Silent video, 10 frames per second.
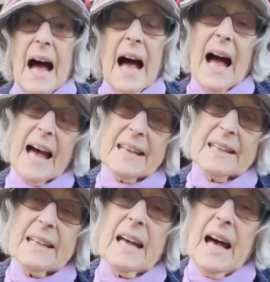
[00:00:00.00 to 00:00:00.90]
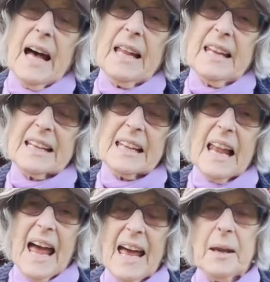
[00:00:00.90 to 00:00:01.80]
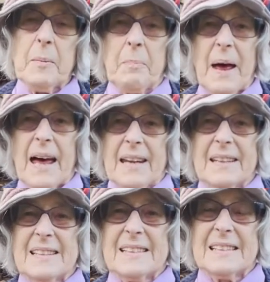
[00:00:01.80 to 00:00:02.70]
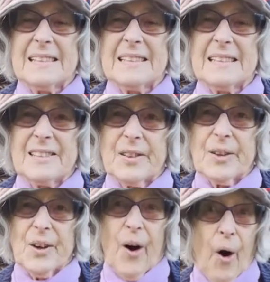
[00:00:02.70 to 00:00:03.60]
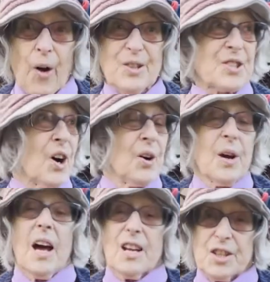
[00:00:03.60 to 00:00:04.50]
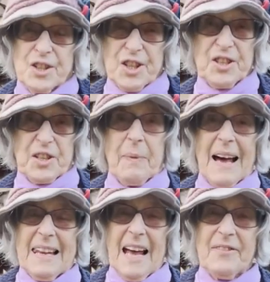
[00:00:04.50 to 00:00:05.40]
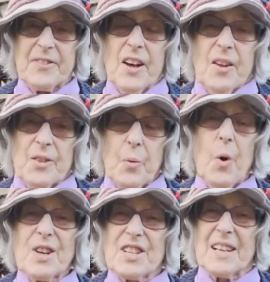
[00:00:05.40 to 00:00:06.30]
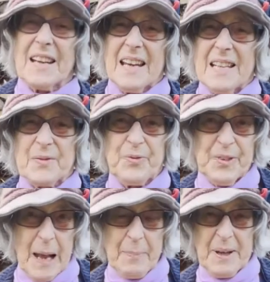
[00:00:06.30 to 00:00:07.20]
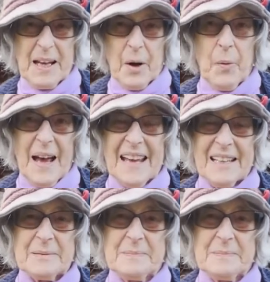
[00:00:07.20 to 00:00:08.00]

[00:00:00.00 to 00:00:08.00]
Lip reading: and a little hen pen. Also, just to my left, the washing is flapping away.